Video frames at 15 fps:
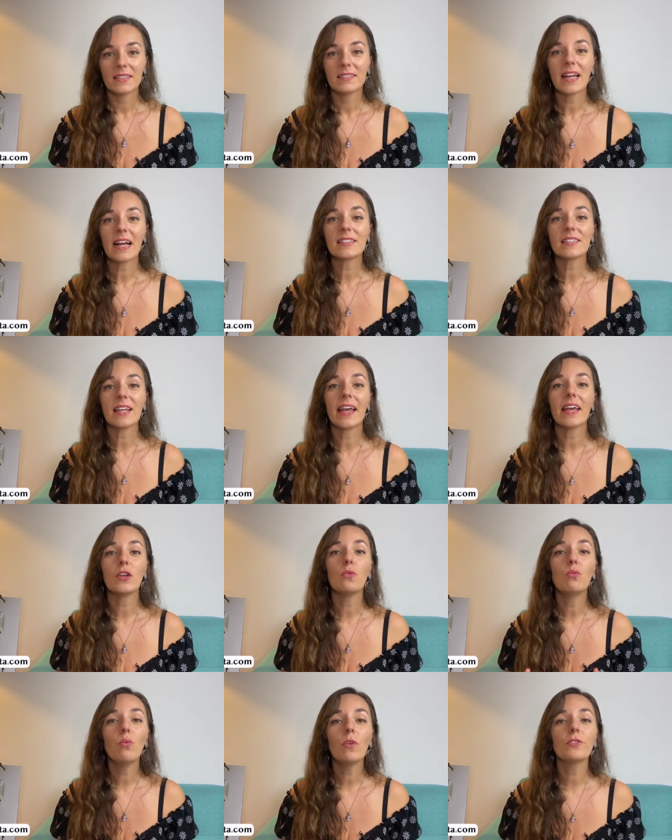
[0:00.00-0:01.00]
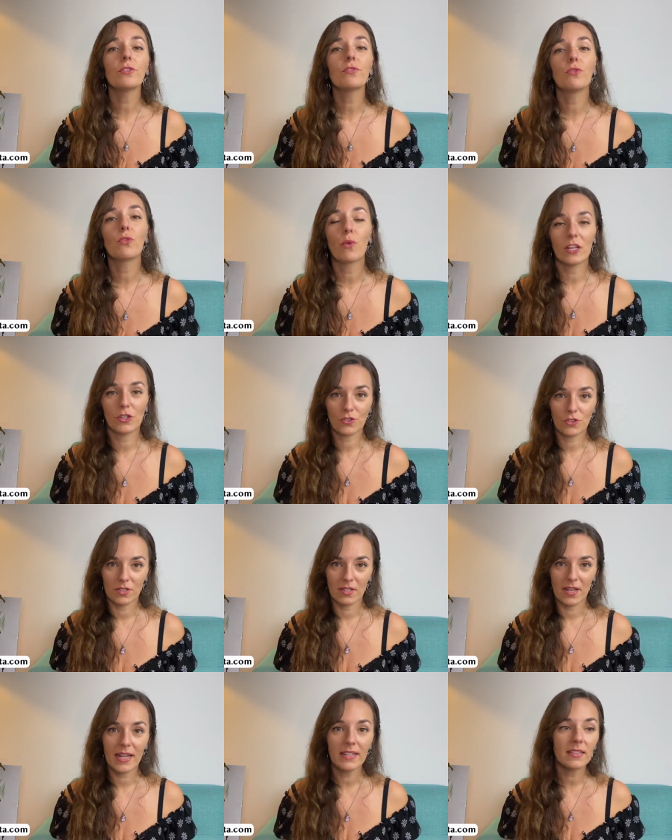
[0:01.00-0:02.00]
That's a wonderful
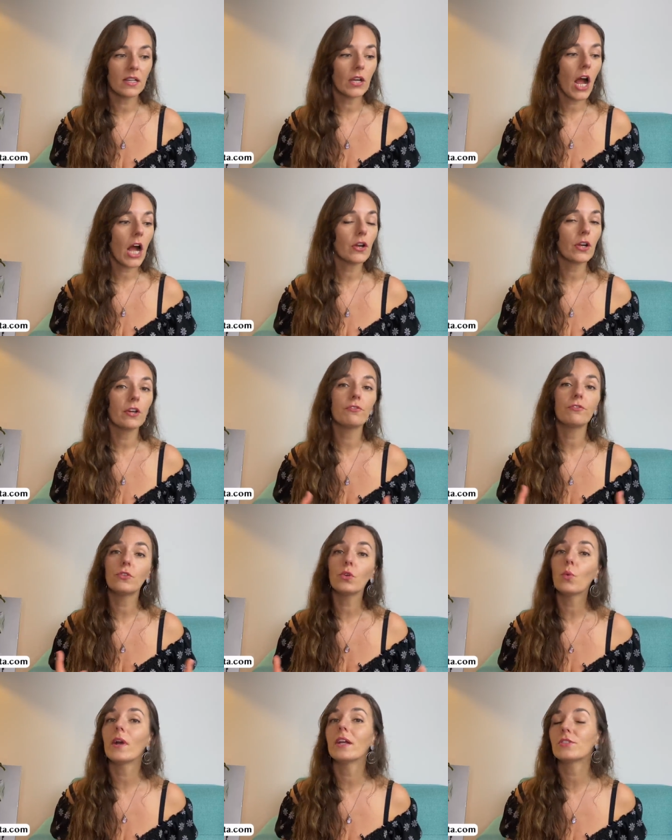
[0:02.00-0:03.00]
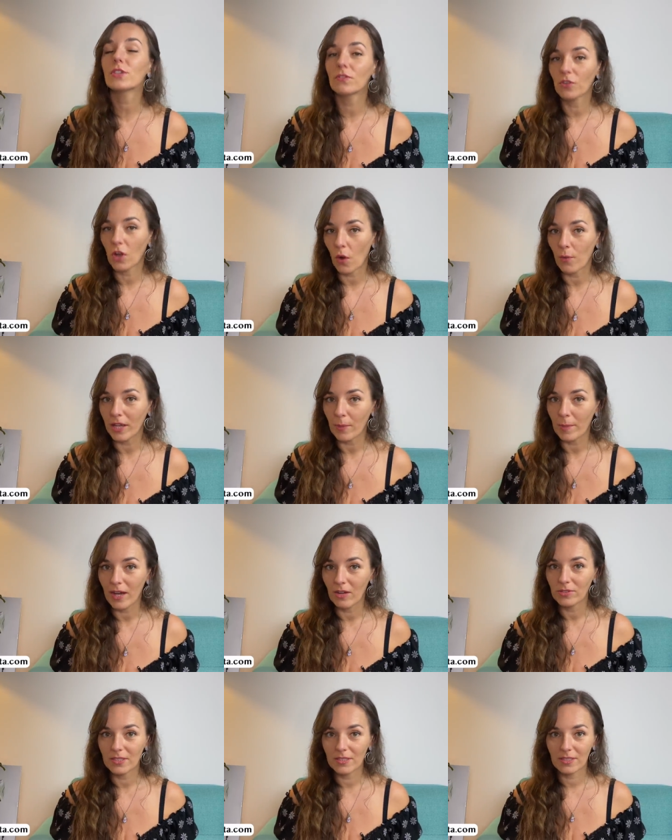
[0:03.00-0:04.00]
question, and there are a few ways of going
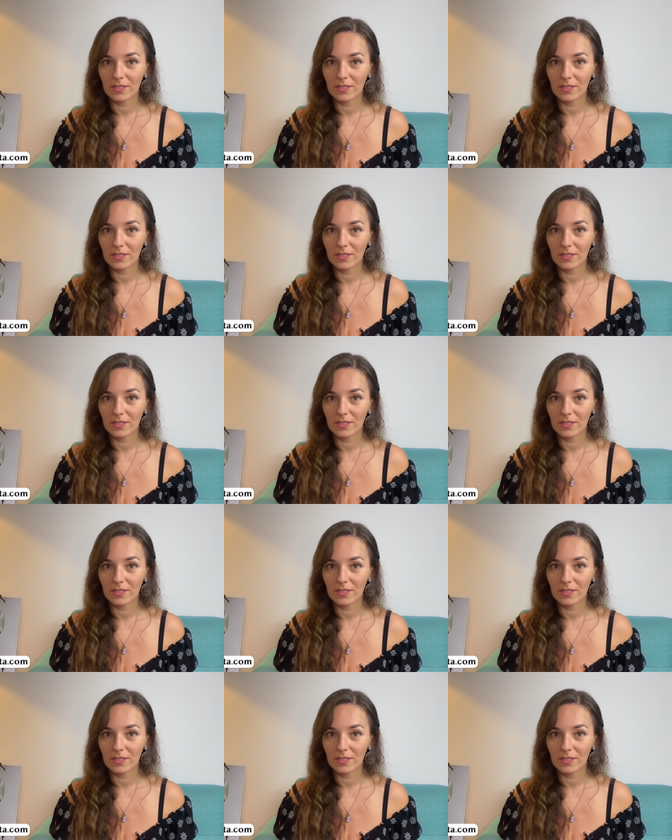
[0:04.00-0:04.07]
about it.